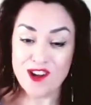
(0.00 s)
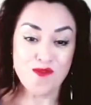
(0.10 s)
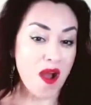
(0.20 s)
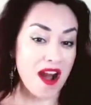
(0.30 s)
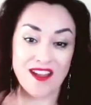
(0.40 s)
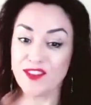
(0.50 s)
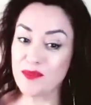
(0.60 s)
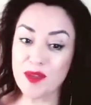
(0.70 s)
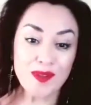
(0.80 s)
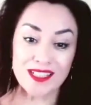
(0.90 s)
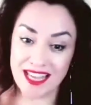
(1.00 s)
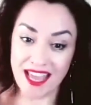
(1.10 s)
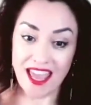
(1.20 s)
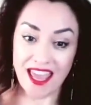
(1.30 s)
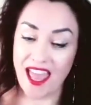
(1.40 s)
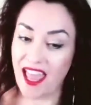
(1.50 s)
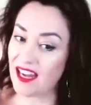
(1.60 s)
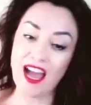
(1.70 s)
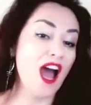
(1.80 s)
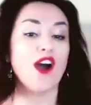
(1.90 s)
whatever people say
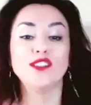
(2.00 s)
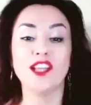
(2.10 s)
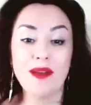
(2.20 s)
and how they